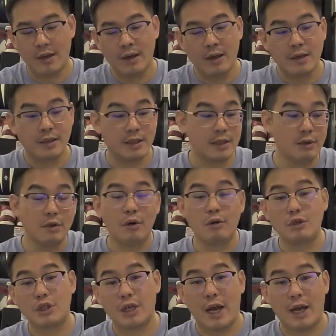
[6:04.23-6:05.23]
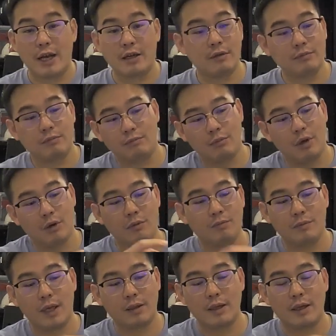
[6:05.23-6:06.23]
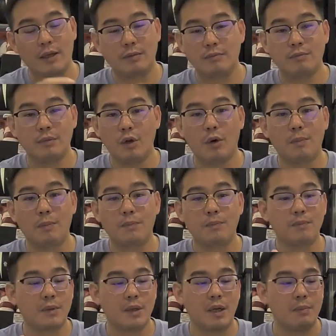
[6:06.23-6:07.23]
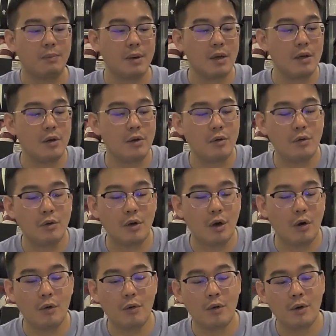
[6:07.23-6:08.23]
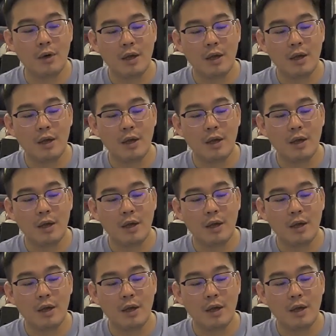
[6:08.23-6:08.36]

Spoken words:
Still no shank, no nothing, no TPU, no